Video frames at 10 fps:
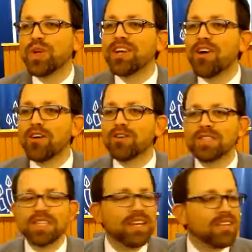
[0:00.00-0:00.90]
When he
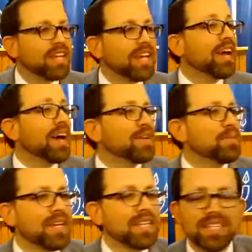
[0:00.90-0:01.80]
conquers Italy and other
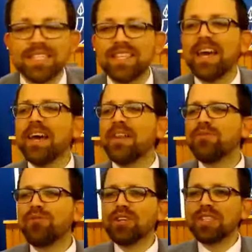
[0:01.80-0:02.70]
places, the
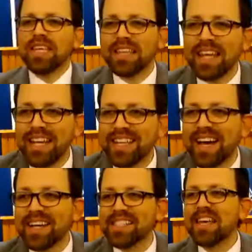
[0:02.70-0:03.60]
first thing that he
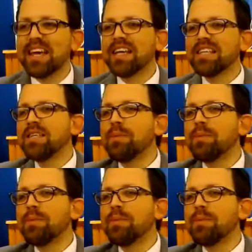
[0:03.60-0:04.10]
does is he